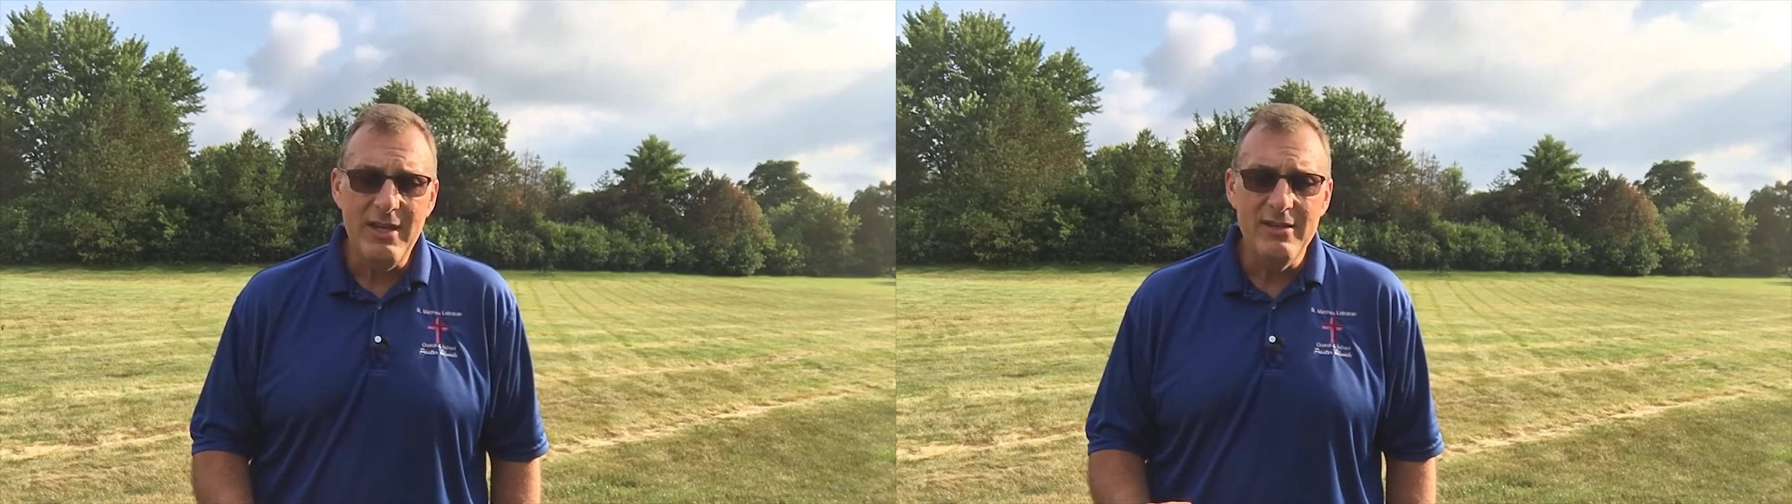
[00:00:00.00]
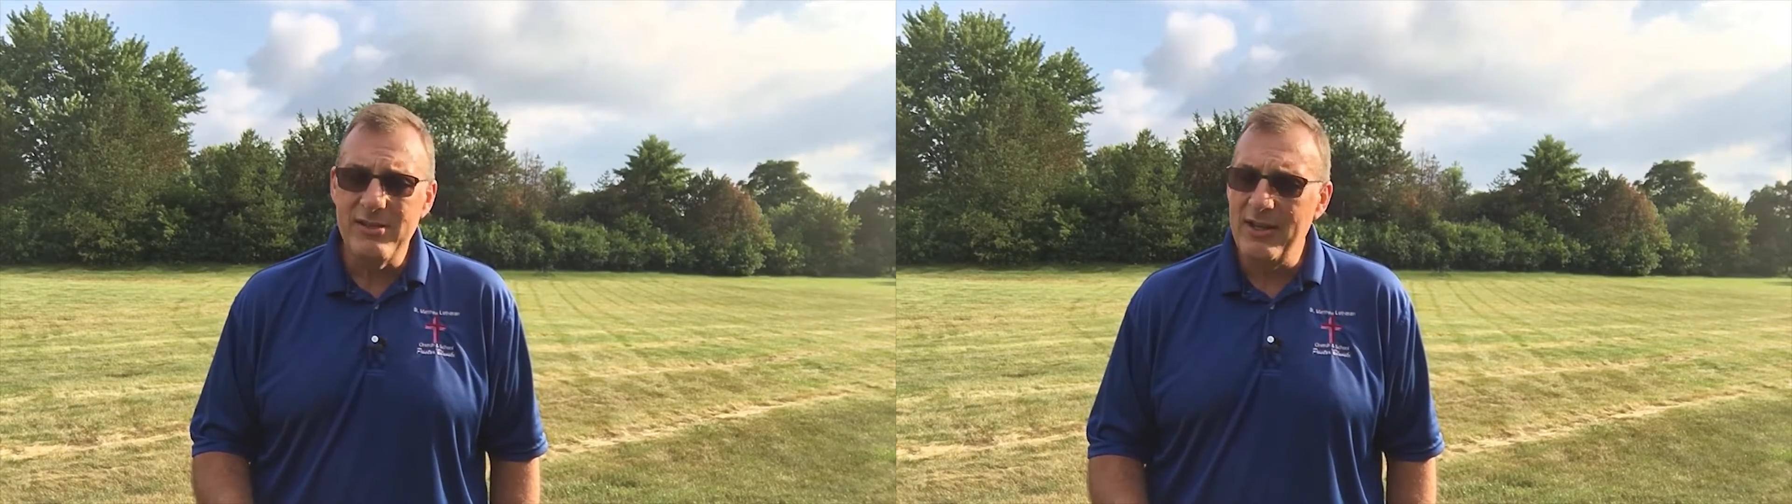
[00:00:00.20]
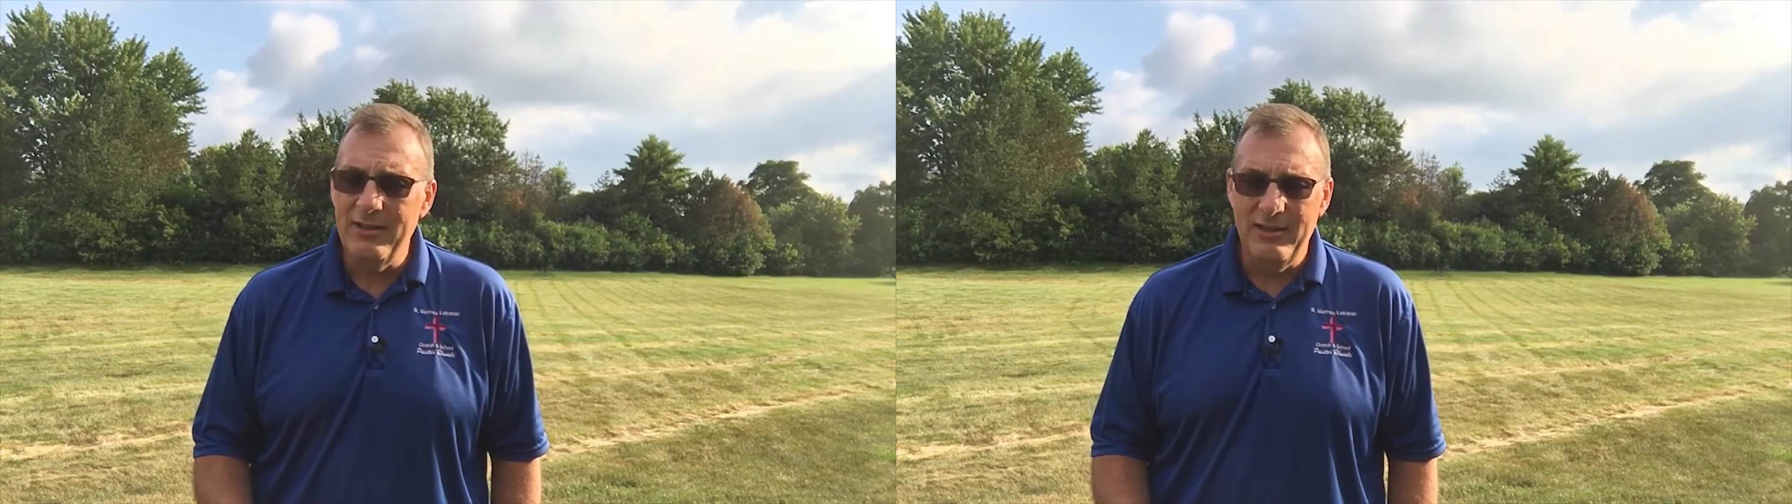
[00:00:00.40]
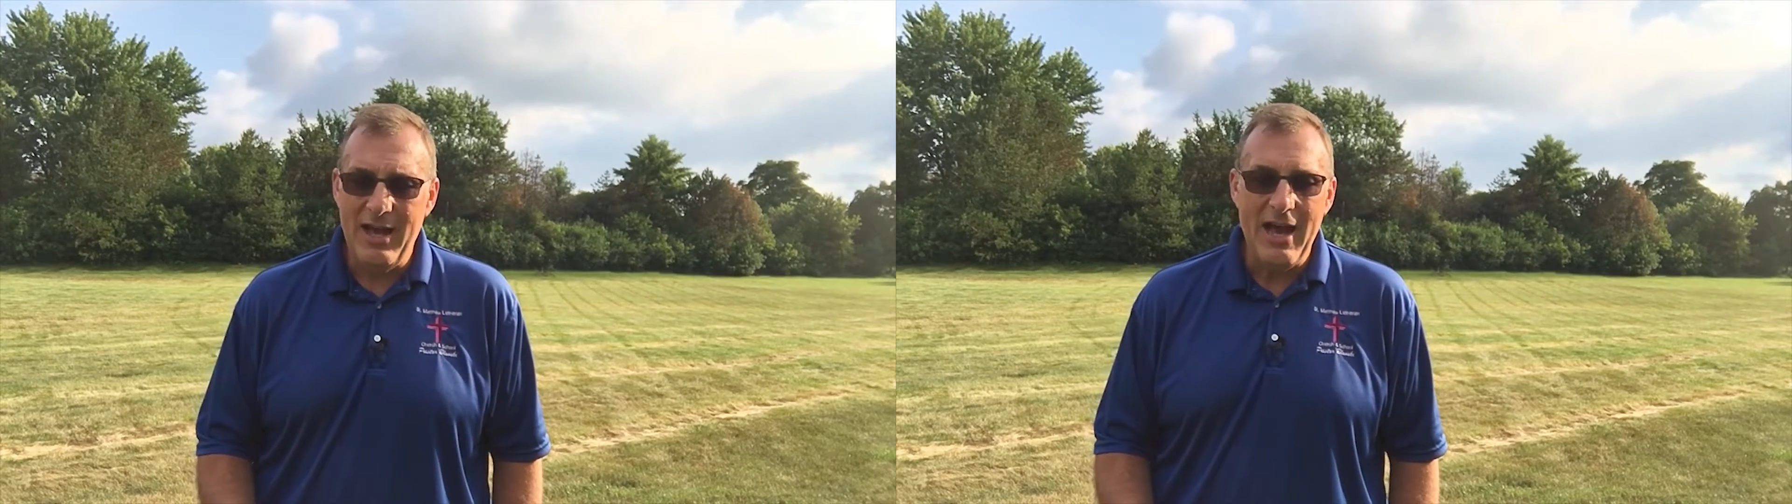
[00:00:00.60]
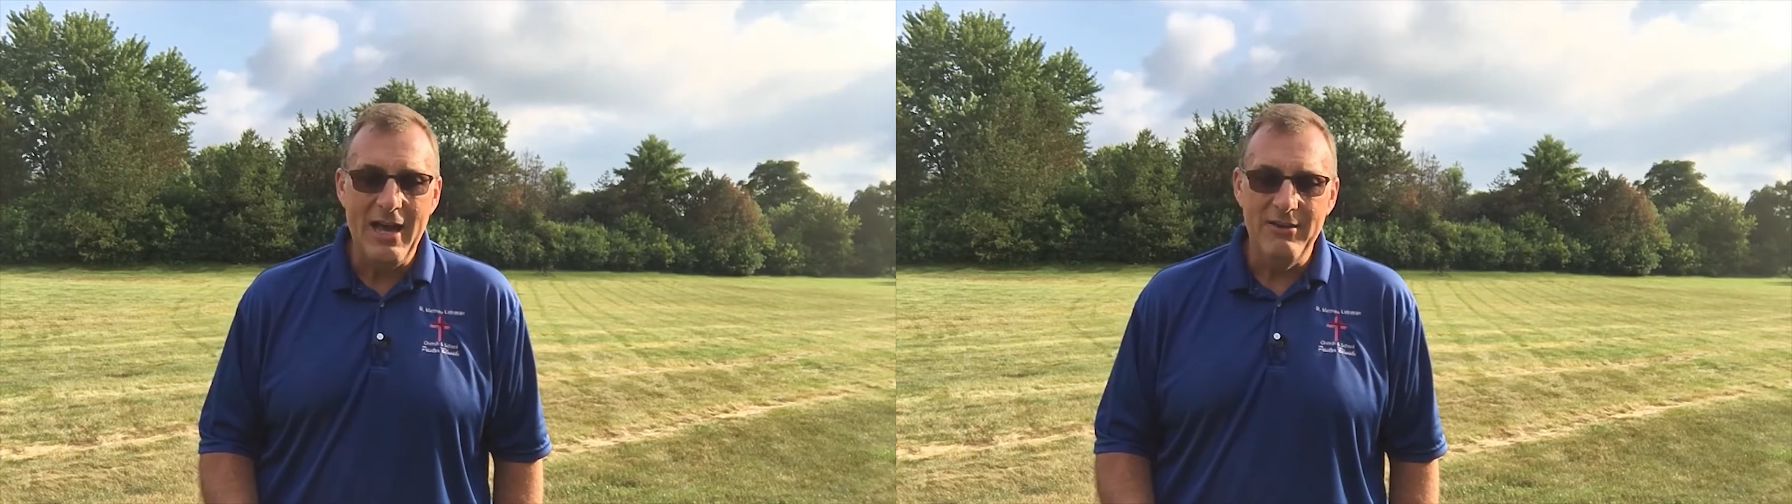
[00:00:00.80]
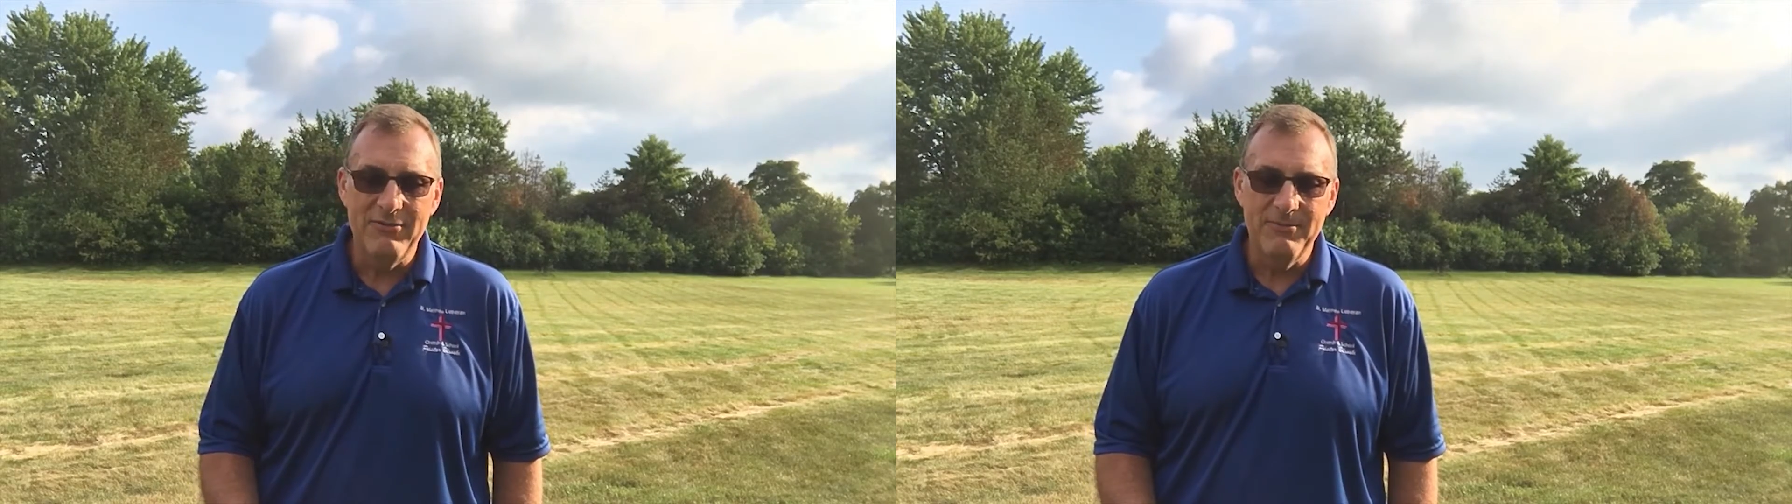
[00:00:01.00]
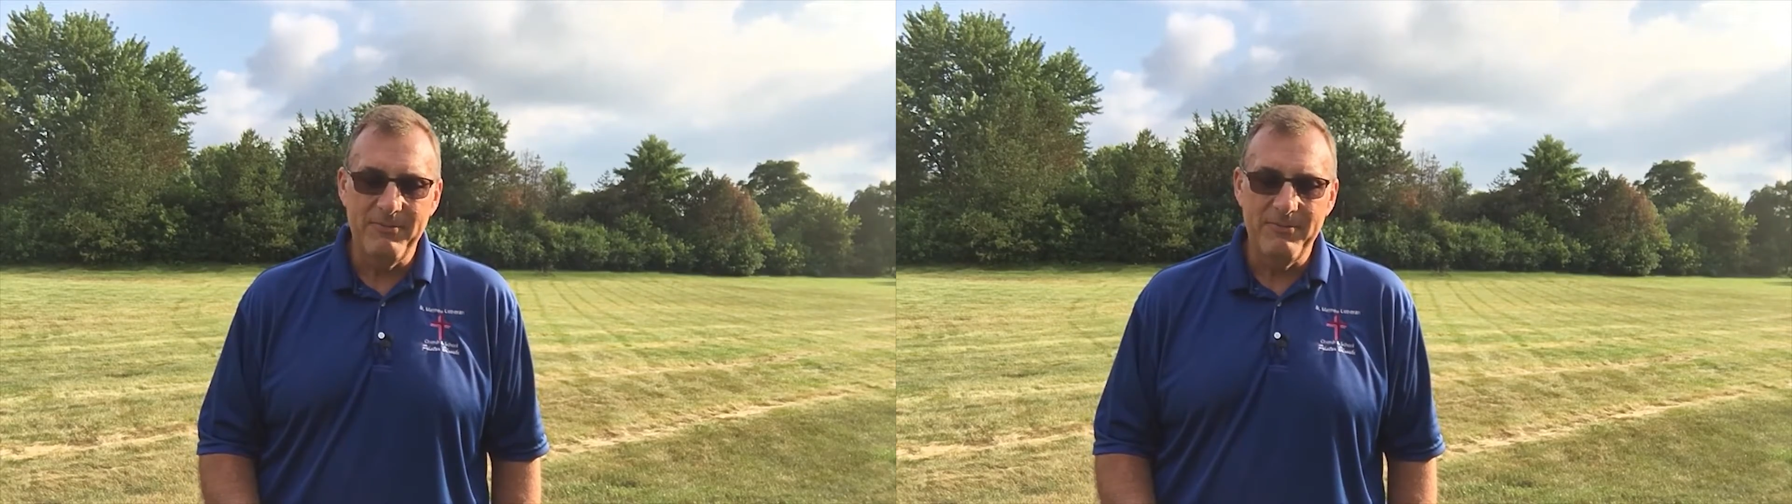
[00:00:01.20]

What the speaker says: is alive